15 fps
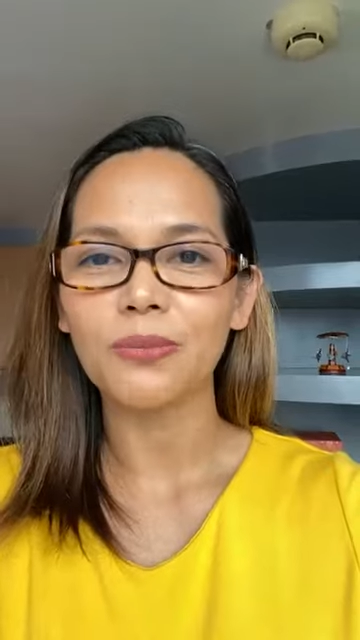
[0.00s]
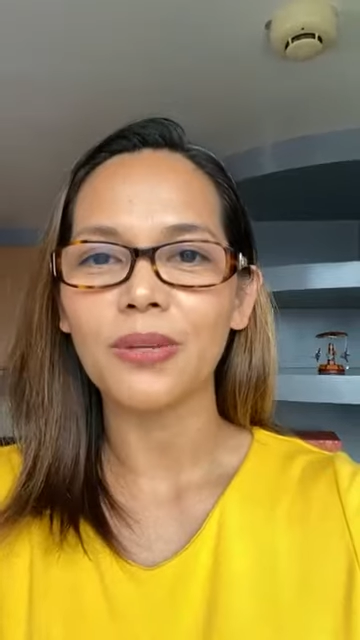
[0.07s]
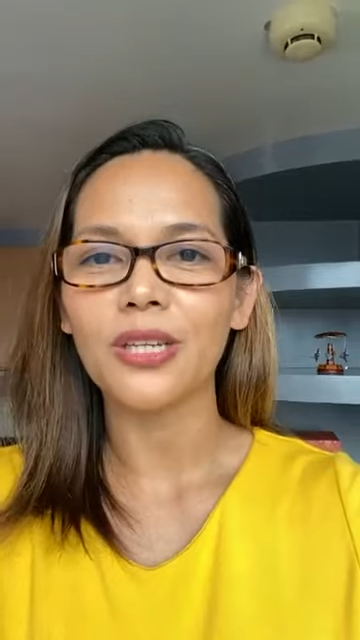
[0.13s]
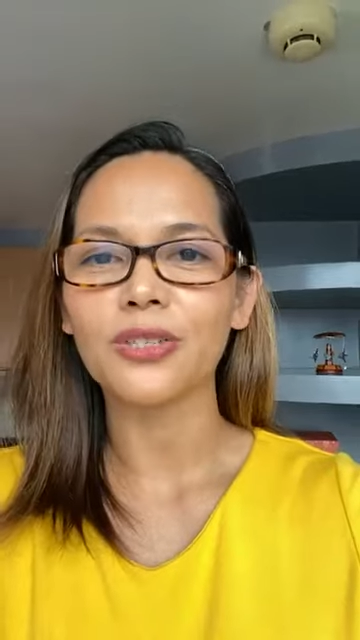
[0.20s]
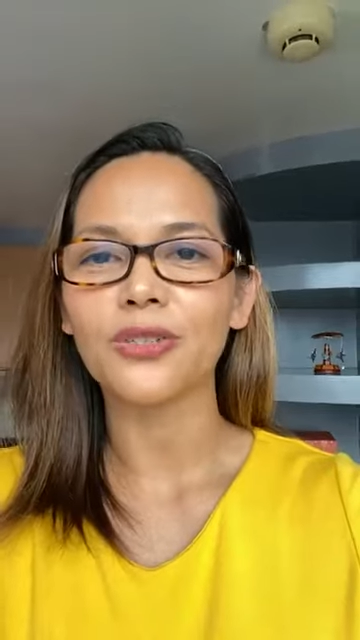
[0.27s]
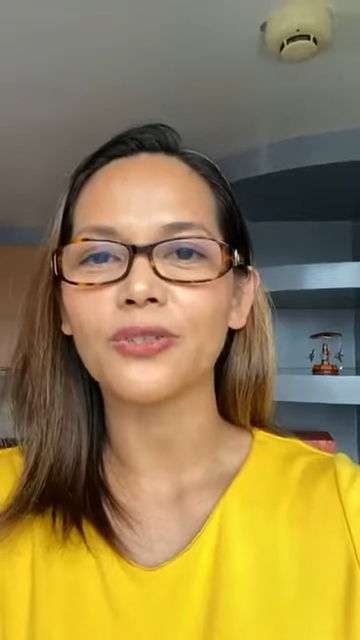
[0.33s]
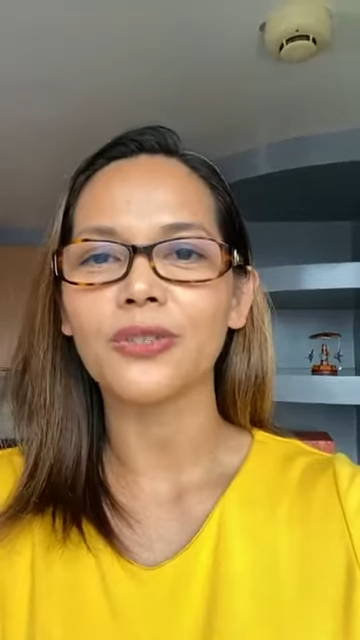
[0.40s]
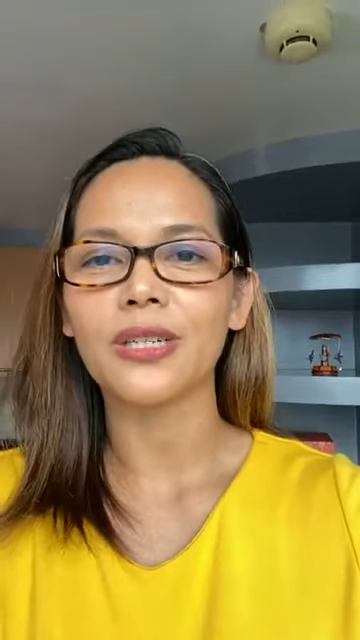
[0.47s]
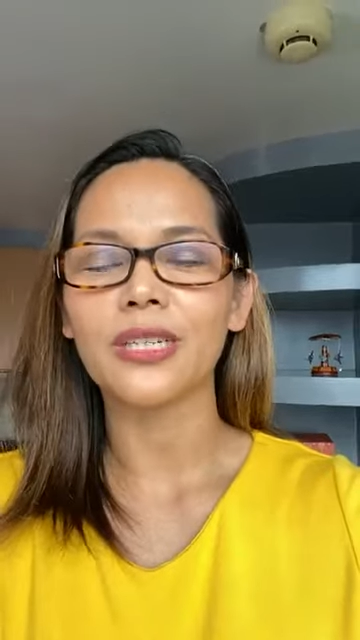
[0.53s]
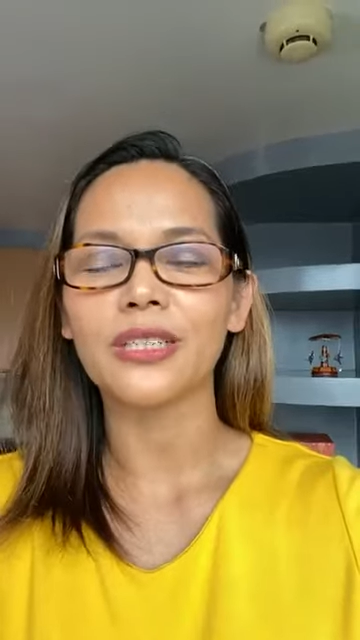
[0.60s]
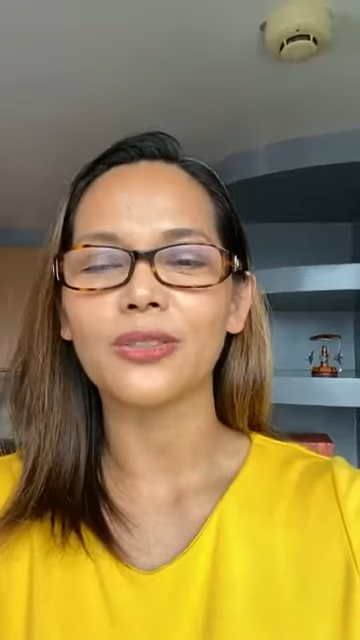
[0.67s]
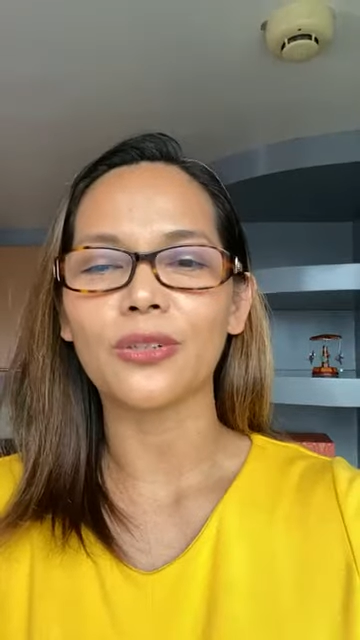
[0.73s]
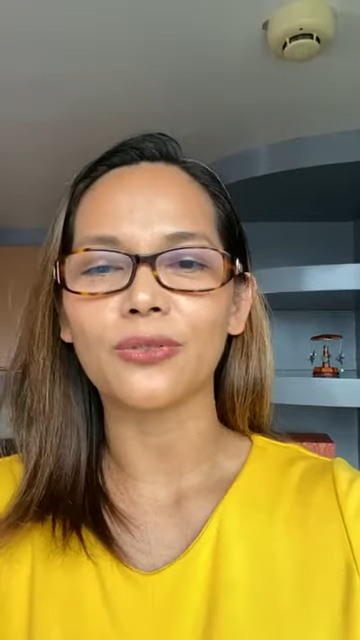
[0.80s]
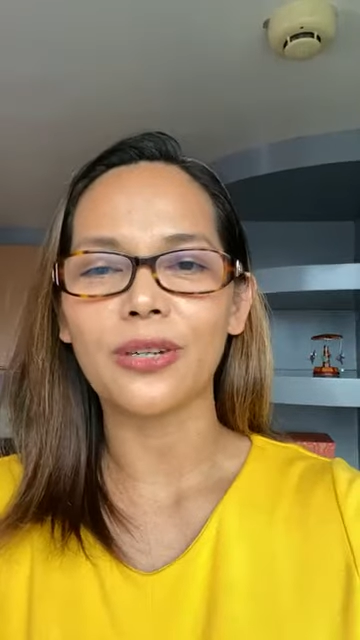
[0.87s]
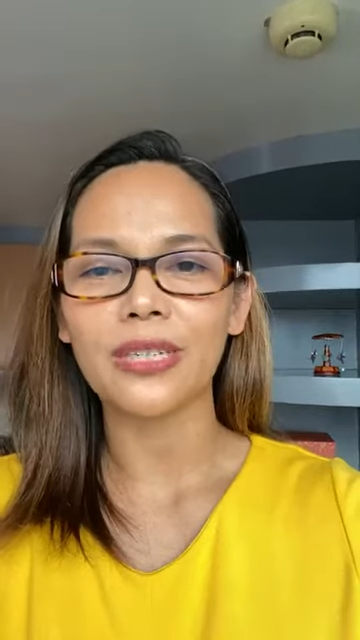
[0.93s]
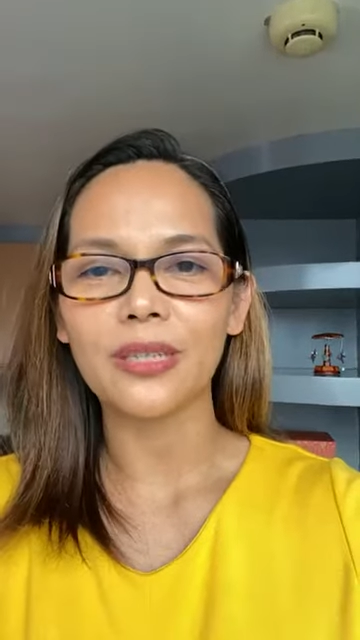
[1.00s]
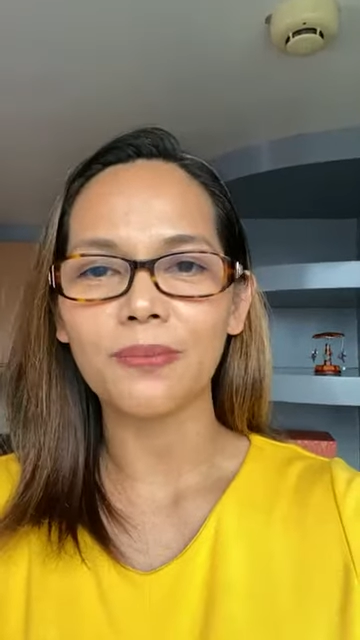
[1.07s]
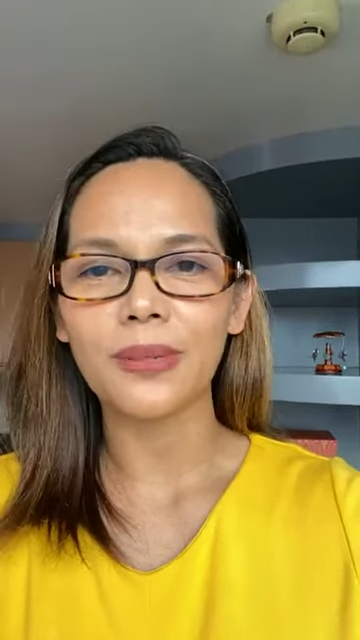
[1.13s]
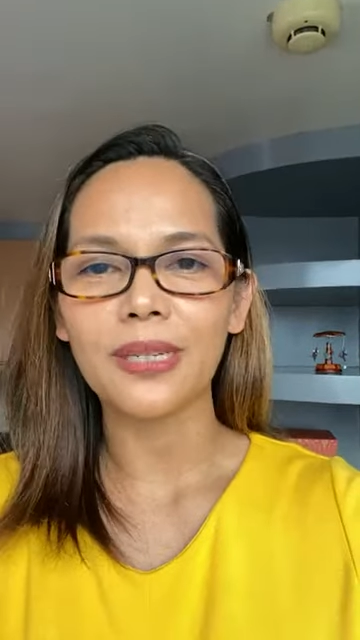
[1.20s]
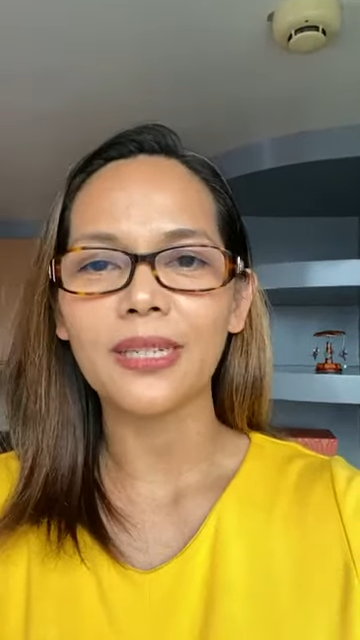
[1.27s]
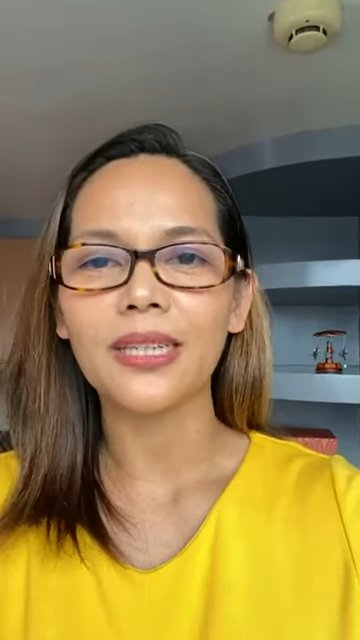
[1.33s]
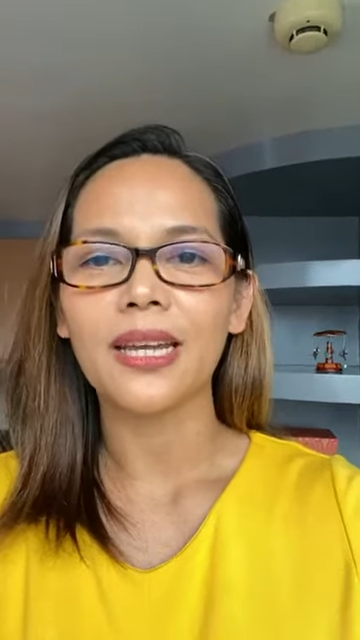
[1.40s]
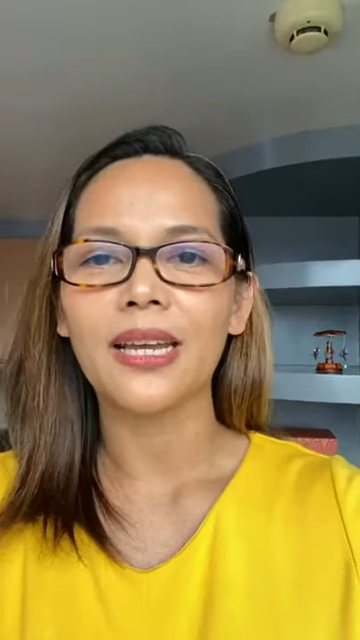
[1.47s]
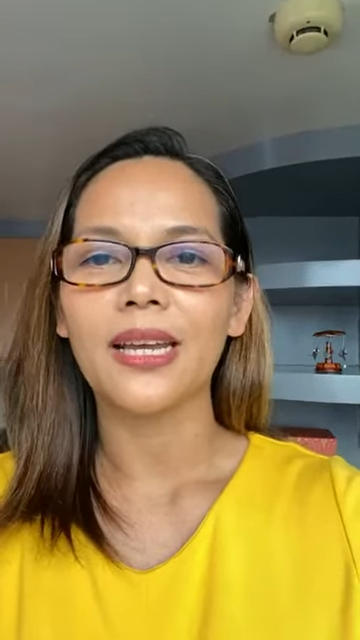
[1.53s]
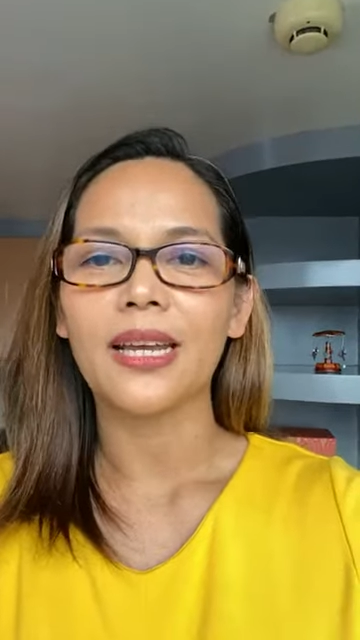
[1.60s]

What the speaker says: make sure that it's already been